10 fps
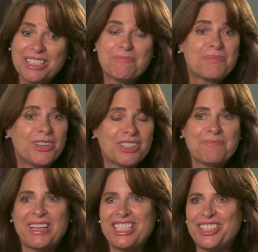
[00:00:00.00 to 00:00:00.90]
and broke
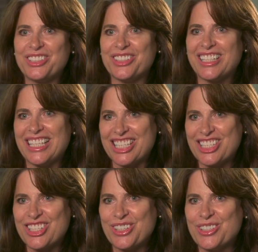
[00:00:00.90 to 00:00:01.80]
my tooth and
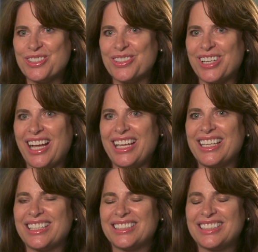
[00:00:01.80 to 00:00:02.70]
so
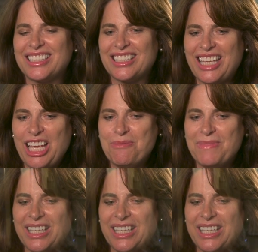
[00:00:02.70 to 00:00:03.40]
I came